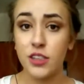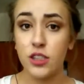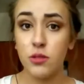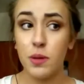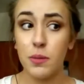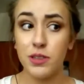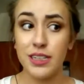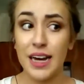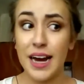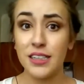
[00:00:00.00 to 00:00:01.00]
to be able
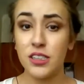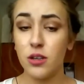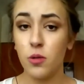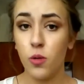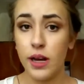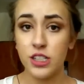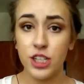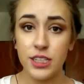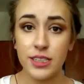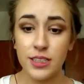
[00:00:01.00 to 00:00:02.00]
to ask you
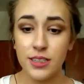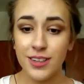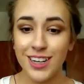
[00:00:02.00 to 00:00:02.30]
questions.